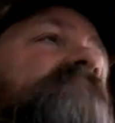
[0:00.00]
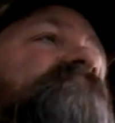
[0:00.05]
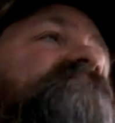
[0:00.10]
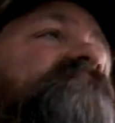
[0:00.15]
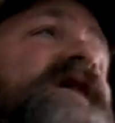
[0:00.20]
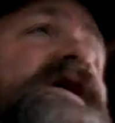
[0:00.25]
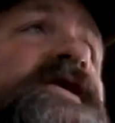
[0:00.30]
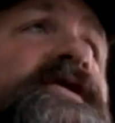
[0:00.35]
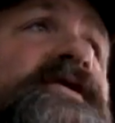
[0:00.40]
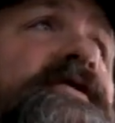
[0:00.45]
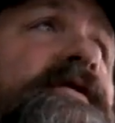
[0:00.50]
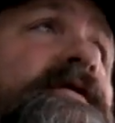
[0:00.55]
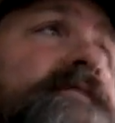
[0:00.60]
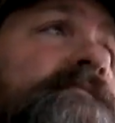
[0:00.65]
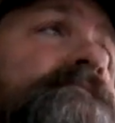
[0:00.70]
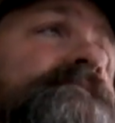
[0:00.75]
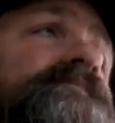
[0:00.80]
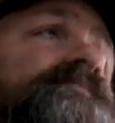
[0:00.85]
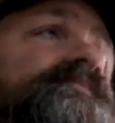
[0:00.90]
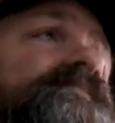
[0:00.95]
vendor,
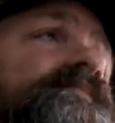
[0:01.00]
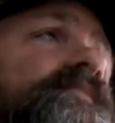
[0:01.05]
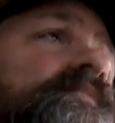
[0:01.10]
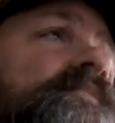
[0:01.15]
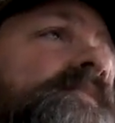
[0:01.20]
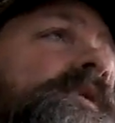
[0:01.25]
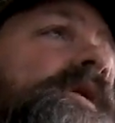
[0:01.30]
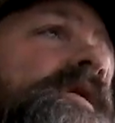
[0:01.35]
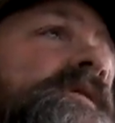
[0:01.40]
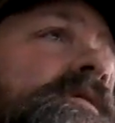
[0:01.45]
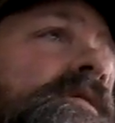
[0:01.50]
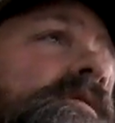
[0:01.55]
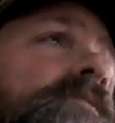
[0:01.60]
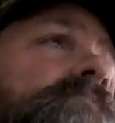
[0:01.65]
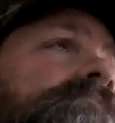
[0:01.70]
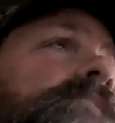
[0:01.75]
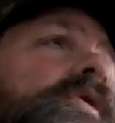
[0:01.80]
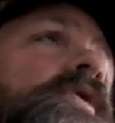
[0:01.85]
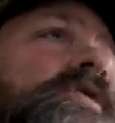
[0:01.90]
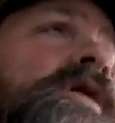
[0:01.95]

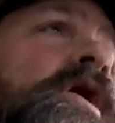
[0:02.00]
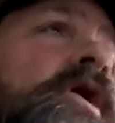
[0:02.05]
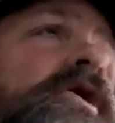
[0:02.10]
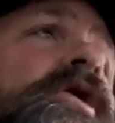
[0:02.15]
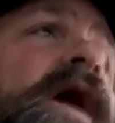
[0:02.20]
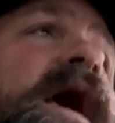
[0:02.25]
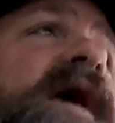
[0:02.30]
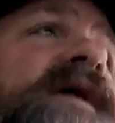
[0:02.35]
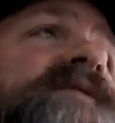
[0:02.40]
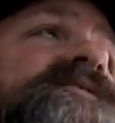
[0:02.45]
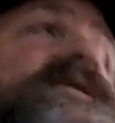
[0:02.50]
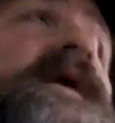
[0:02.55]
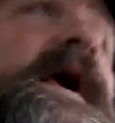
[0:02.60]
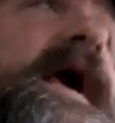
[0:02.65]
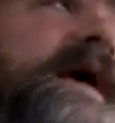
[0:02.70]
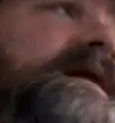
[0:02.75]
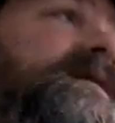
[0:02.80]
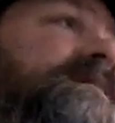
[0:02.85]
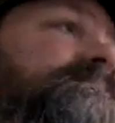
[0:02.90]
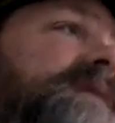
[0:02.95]
or in our case, the
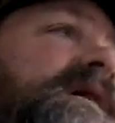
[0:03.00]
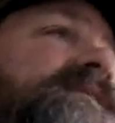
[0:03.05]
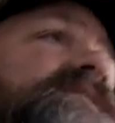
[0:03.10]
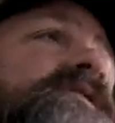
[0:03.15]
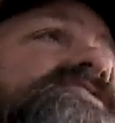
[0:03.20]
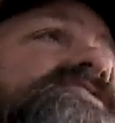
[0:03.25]
handyman.